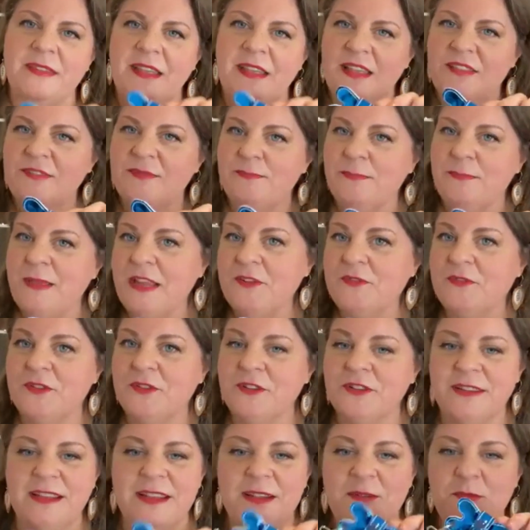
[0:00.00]
is
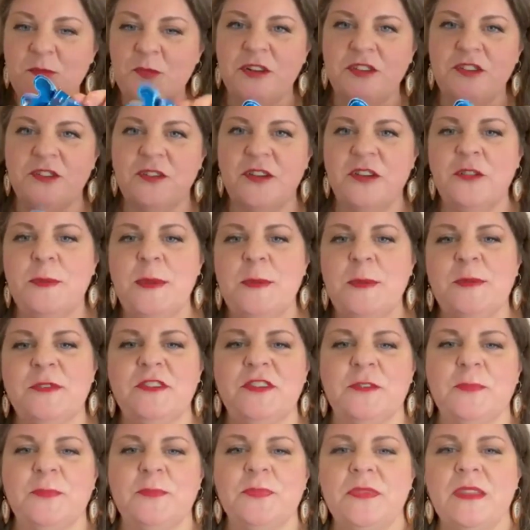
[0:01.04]
meaningful and works for other people
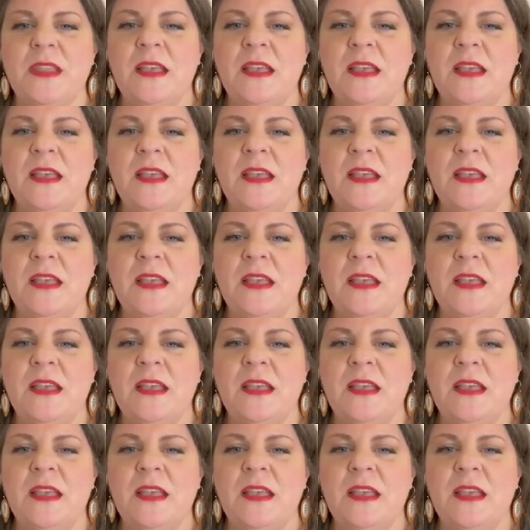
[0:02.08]
too.